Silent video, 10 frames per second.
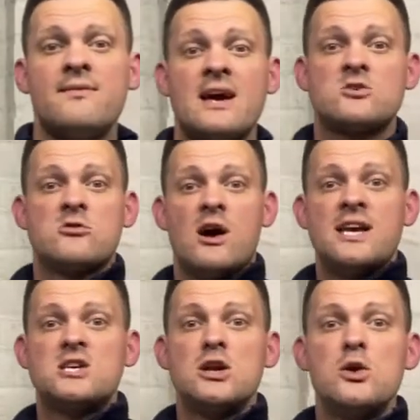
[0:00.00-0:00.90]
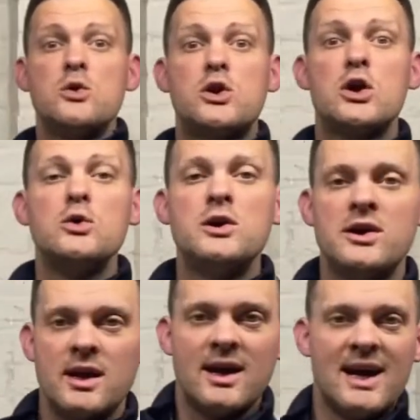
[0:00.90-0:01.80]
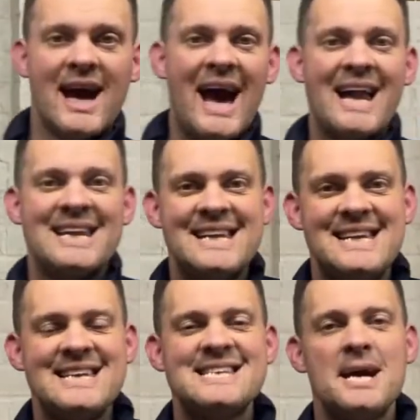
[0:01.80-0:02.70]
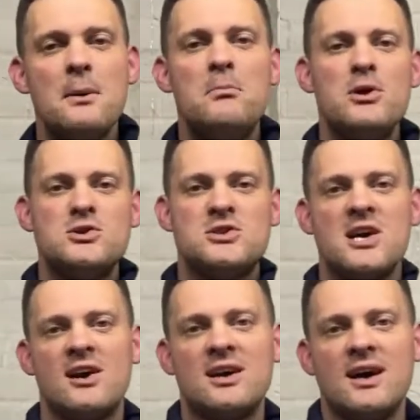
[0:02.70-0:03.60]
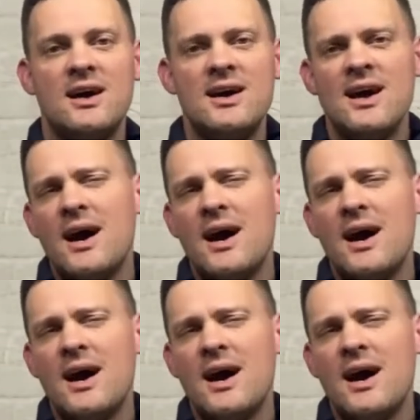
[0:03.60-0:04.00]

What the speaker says: That's right, it's Lunkunen, and it is Bush Tucker.